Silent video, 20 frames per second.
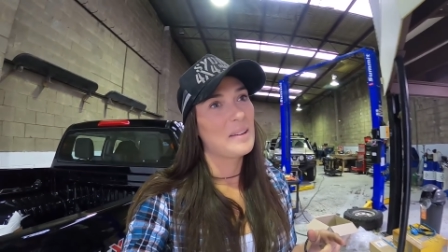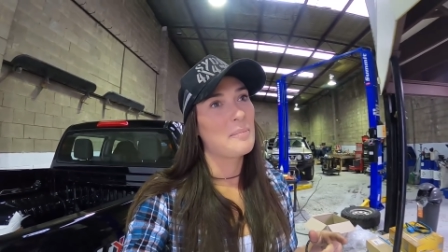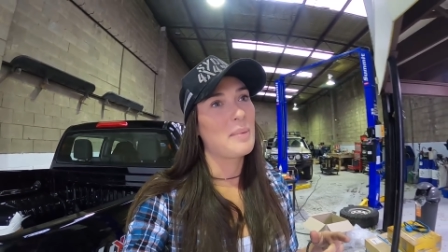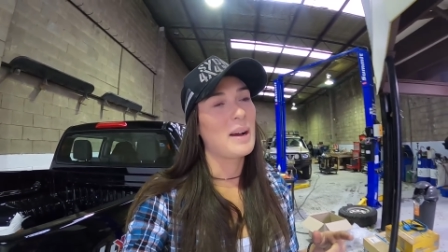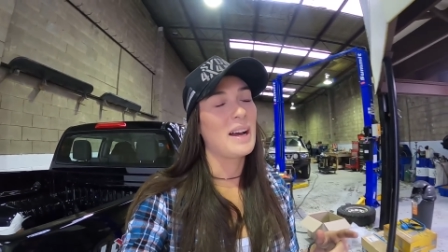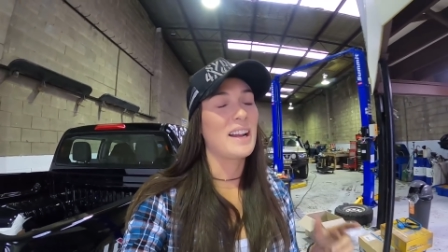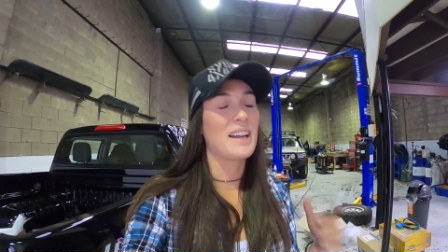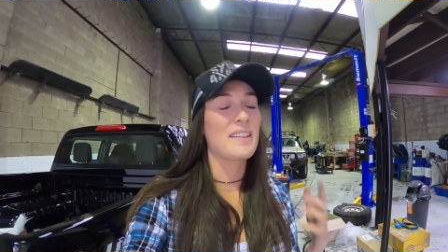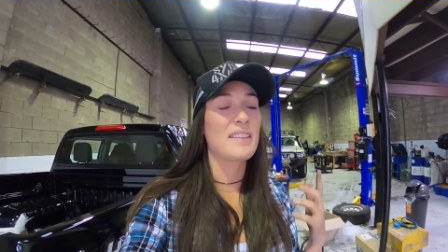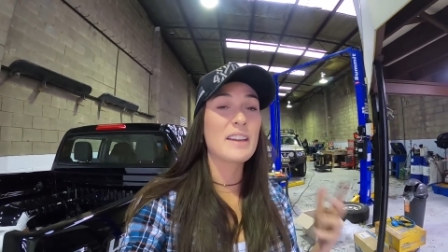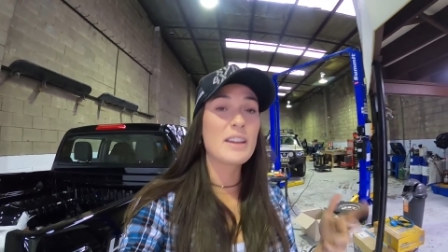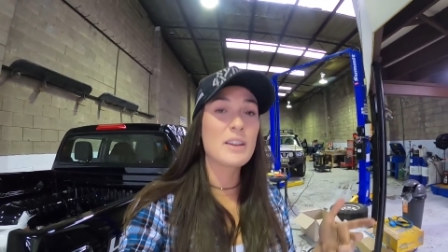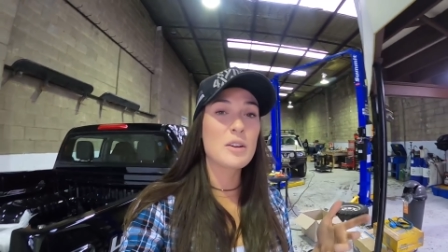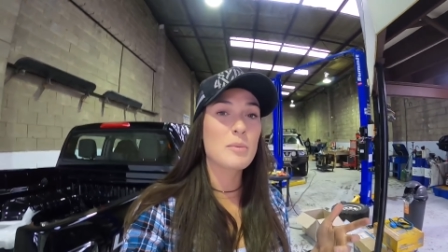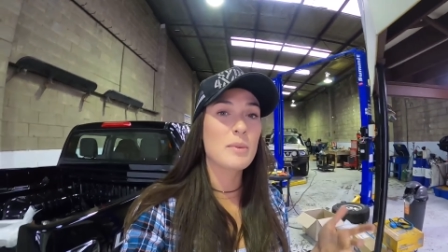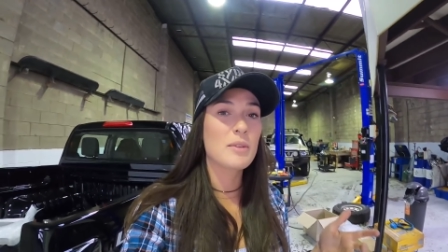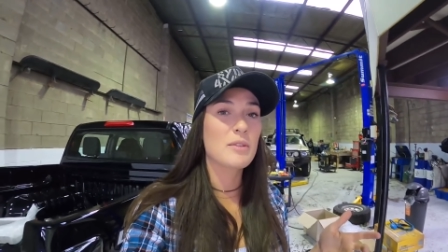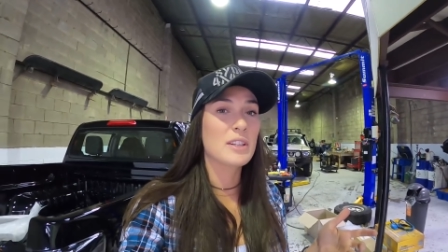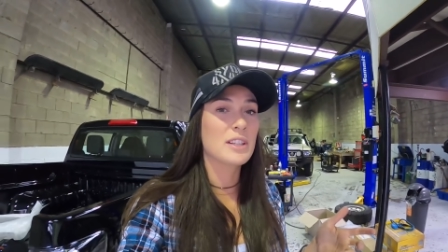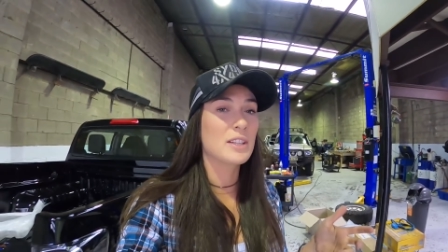but I think
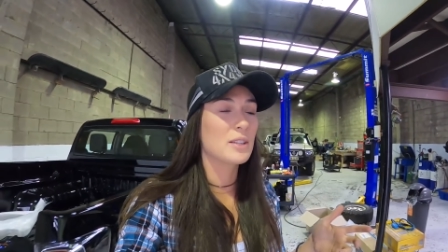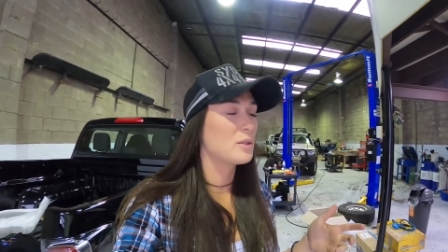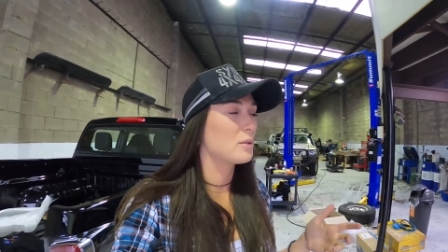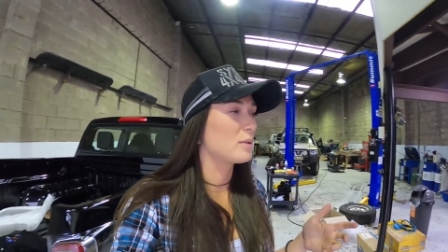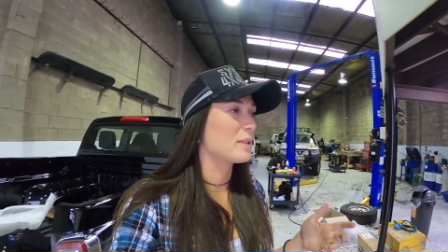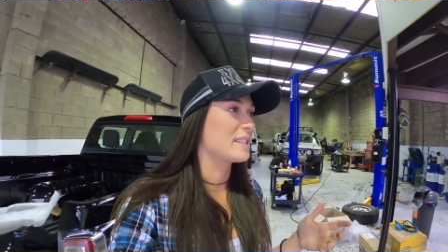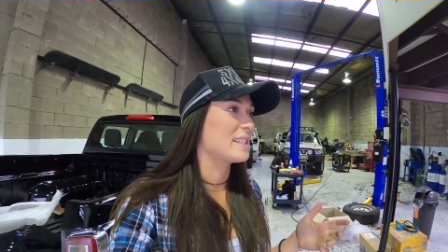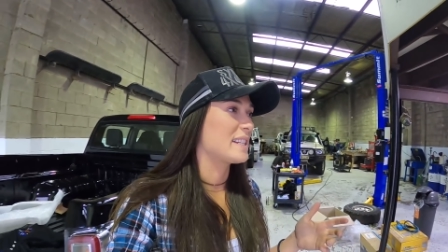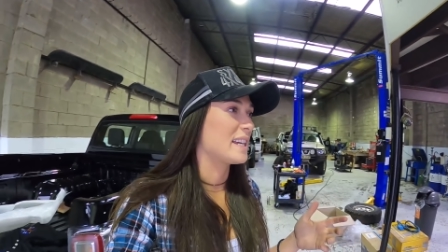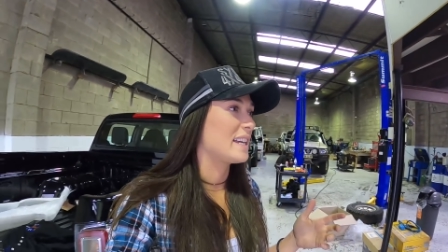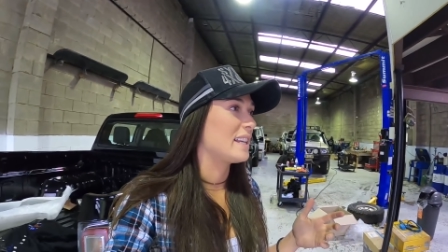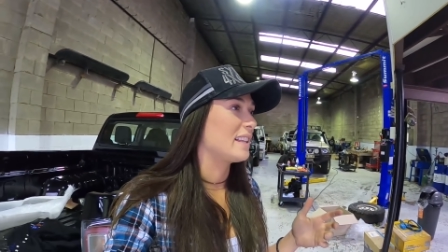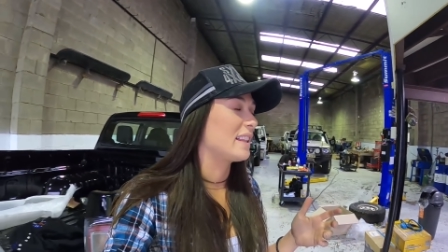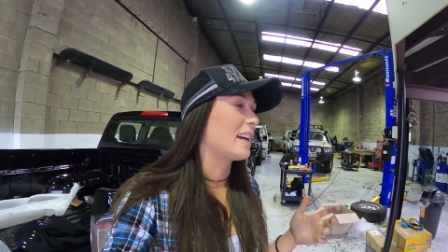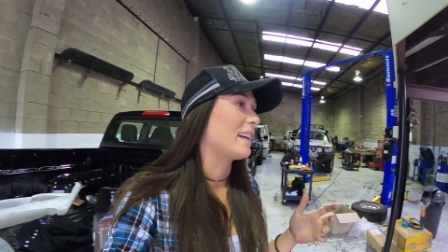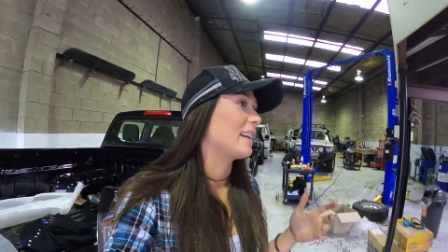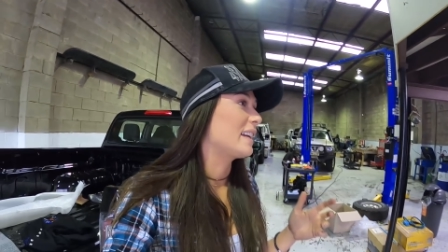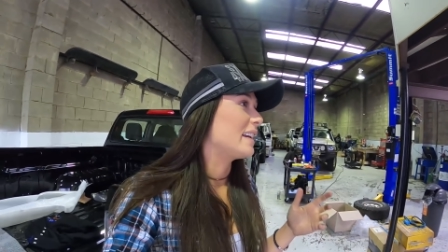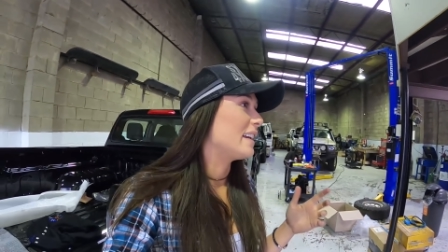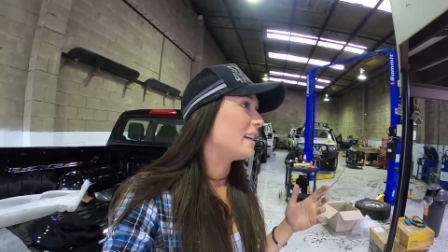it'll be really cool to see
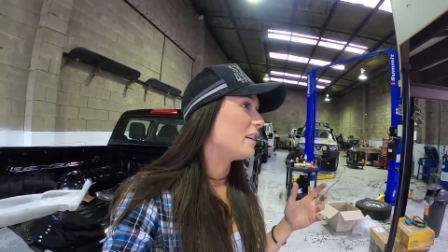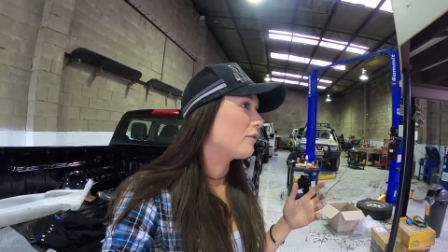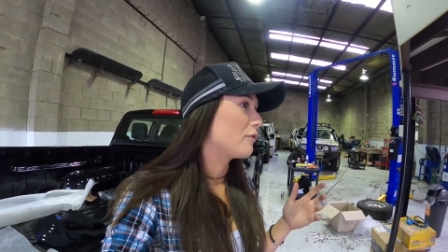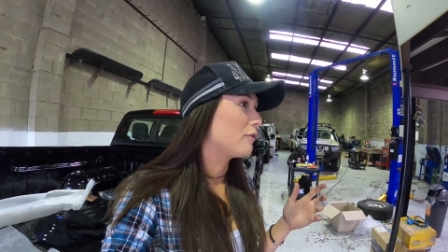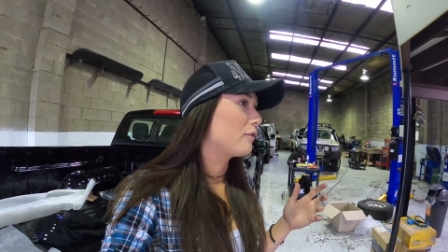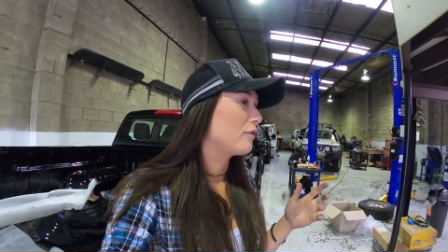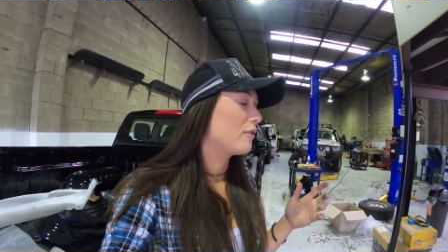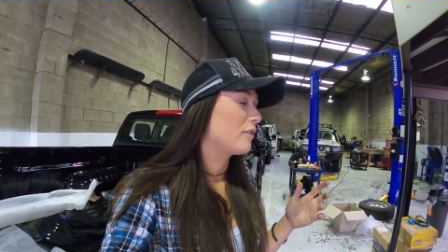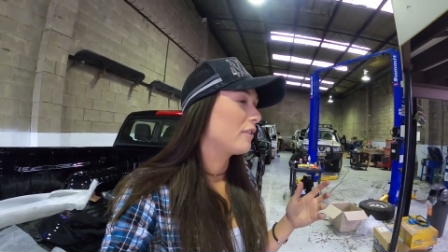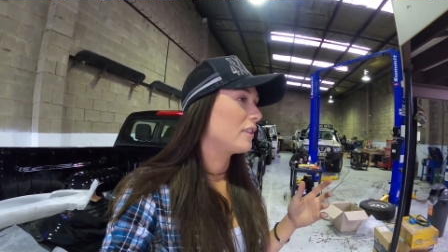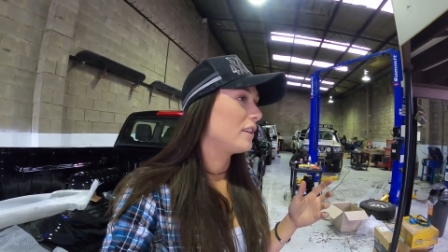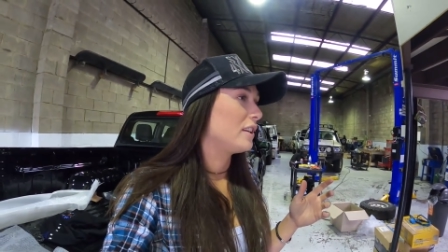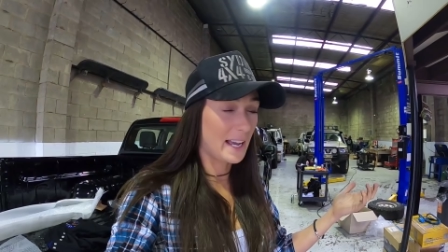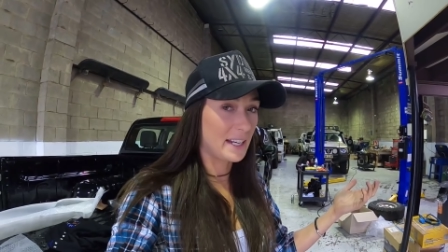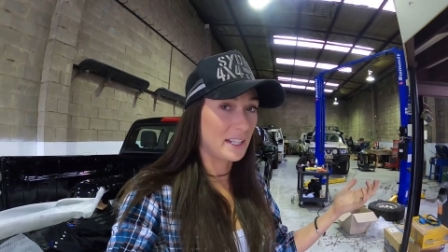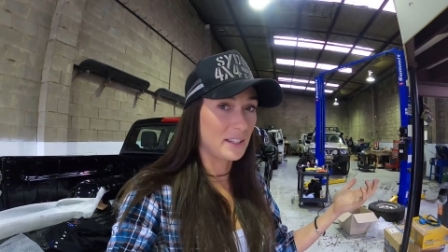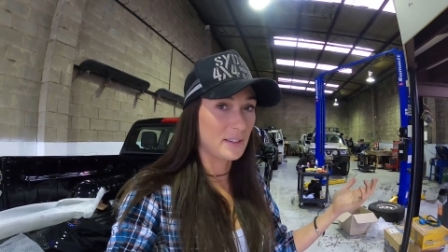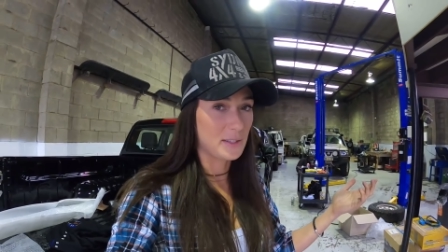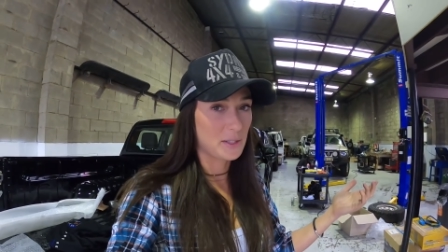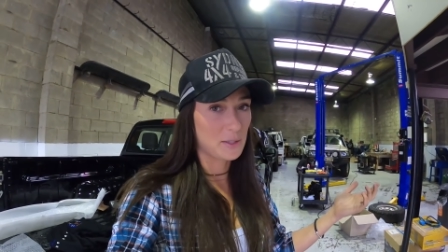like if
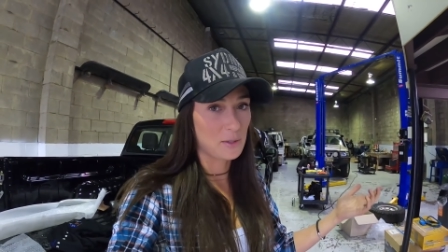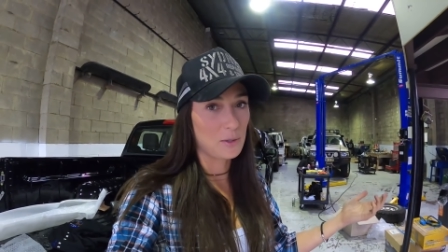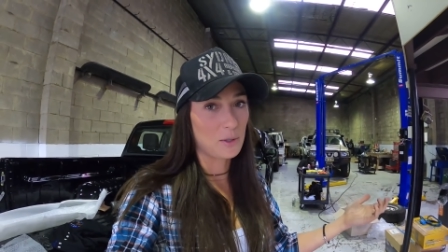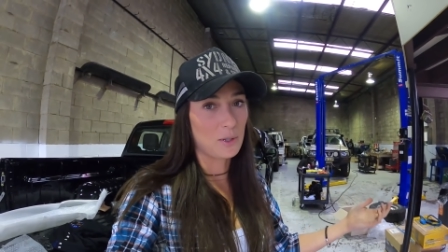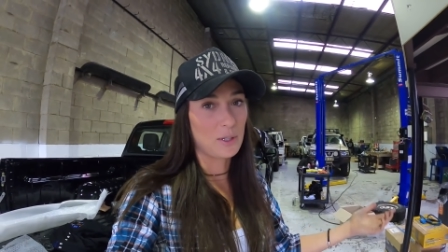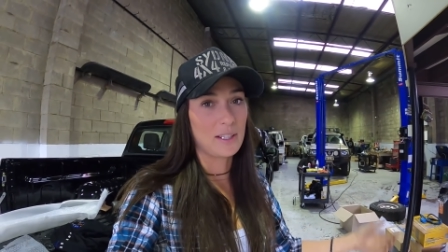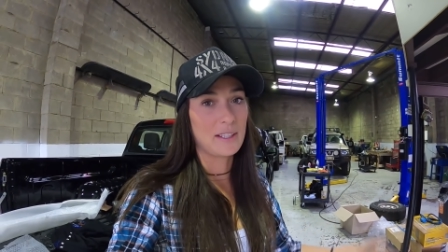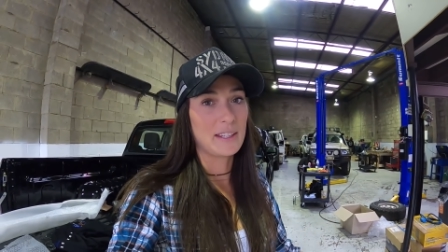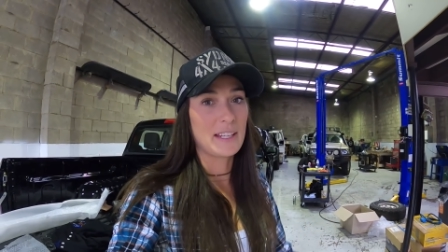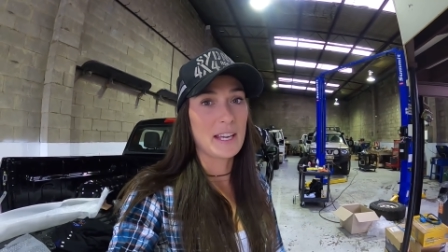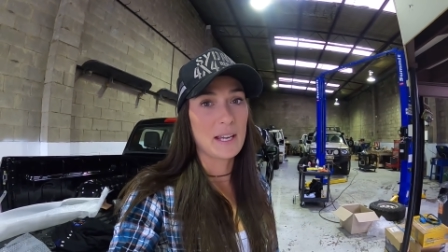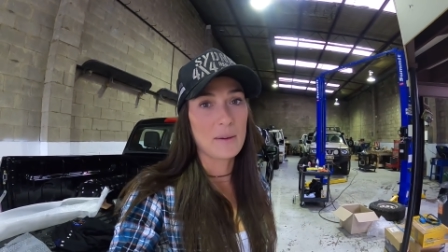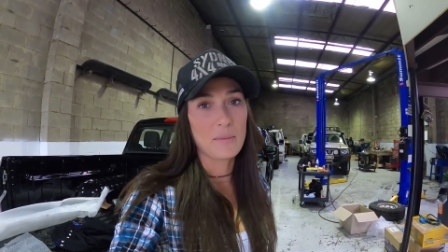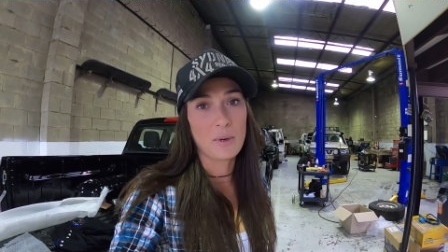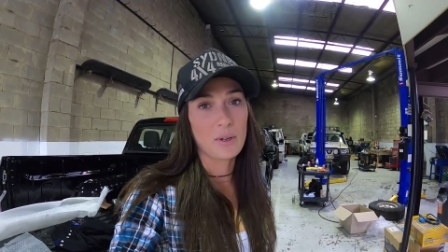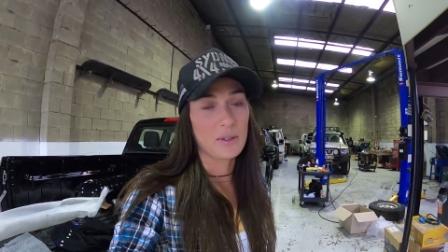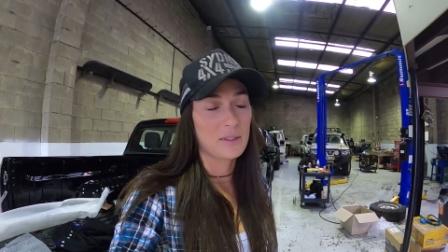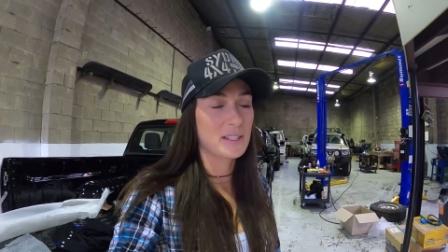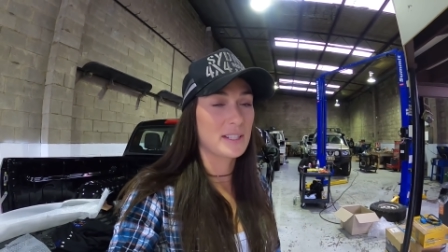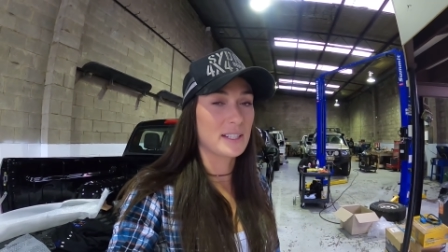adding the snorkel in the
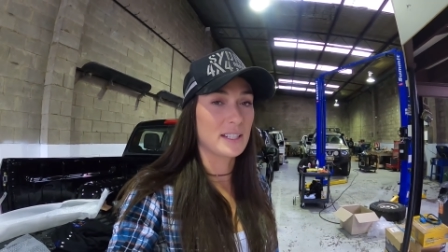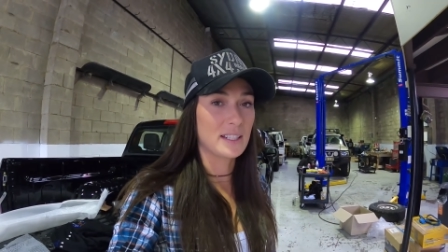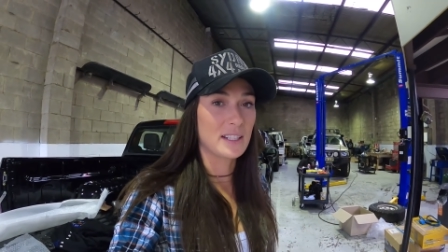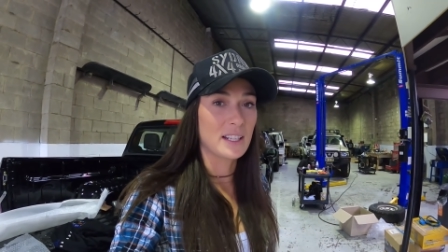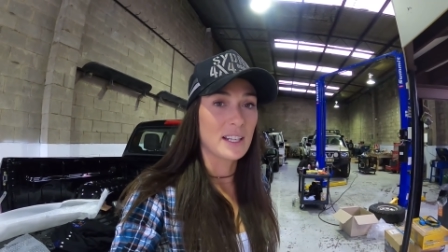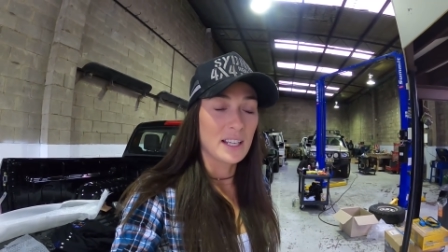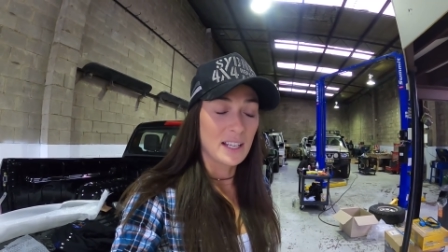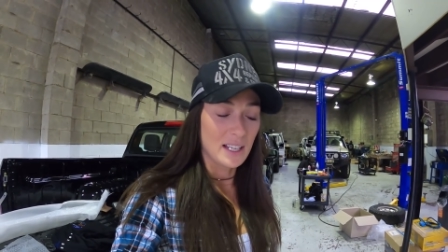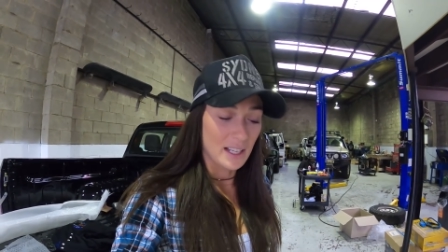airbox and,